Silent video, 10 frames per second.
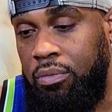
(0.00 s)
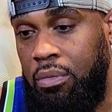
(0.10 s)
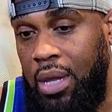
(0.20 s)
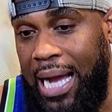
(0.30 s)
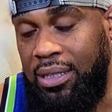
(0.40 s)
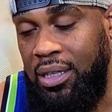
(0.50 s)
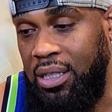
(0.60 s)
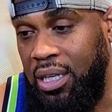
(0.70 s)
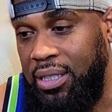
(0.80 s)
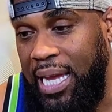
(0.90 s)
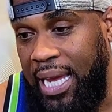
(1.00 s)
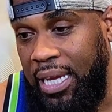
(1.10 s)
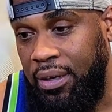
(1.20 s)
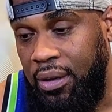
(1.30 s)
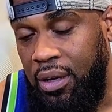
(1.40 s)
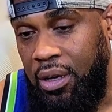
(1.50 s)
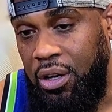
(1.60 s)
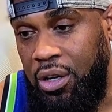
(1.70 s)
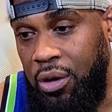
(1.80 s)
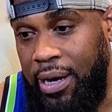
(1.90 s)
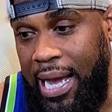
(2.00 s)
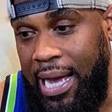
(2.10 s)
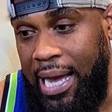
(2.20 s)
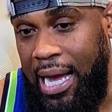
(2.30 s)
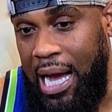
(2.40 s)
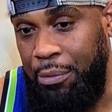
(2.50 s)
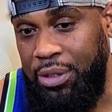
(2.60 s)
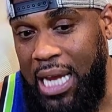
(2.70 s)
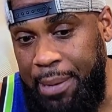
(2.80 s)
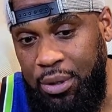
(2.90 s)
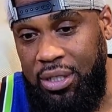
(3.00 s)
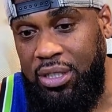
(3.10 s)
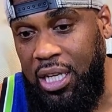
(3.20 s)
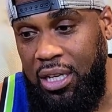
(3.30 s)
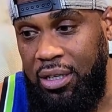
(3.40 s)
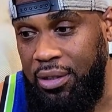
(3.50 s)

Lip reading: at the end of the day, I was able to see